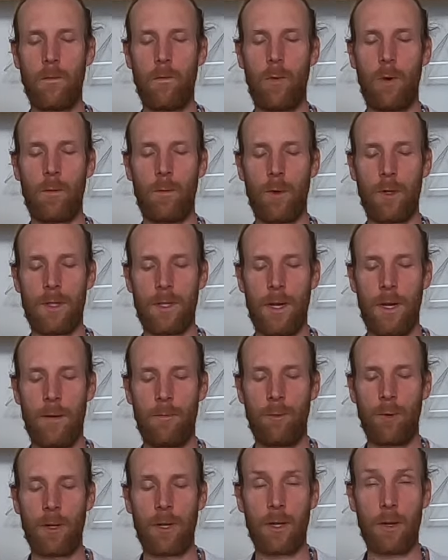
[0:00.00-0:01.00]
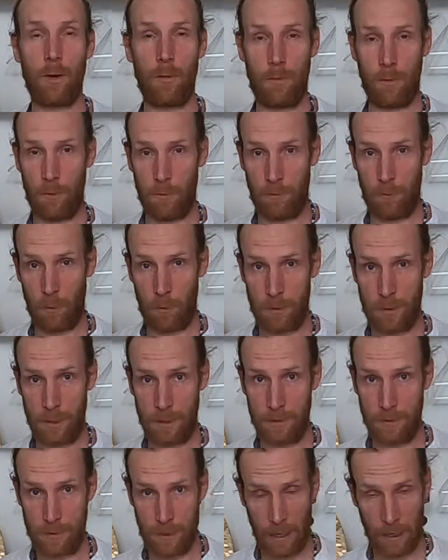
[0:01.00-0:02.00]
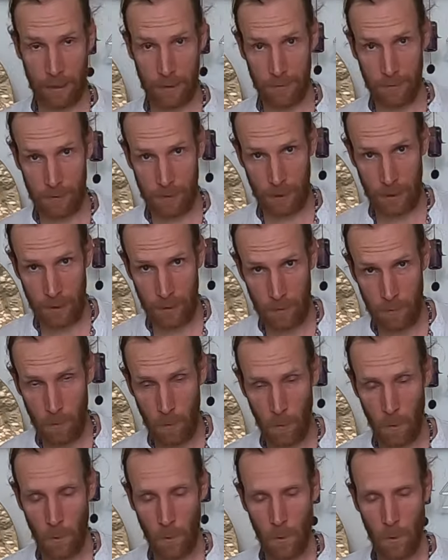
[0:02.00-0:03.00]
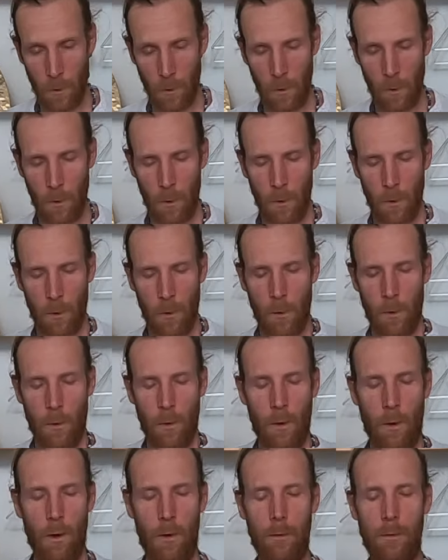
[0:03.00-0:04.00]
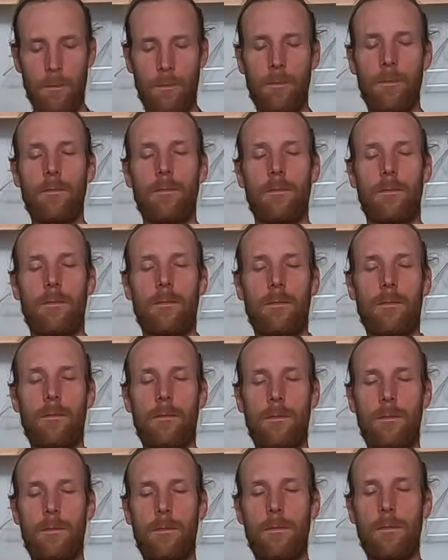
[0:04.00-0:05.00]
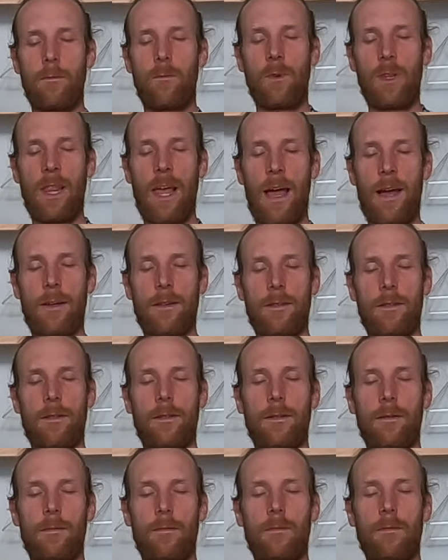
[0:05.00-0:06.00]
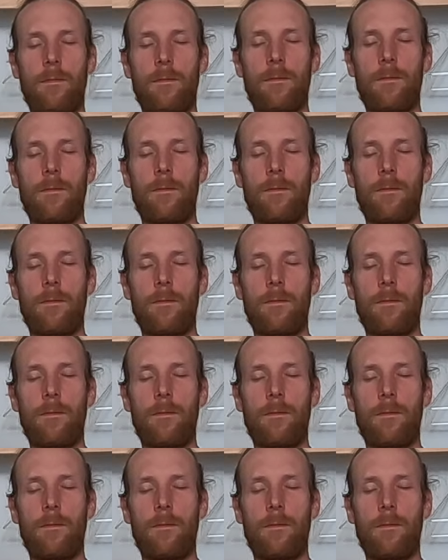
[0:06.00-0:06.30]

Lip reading: One more time, we're going to go for a full 10 seconds. In, hold, relax.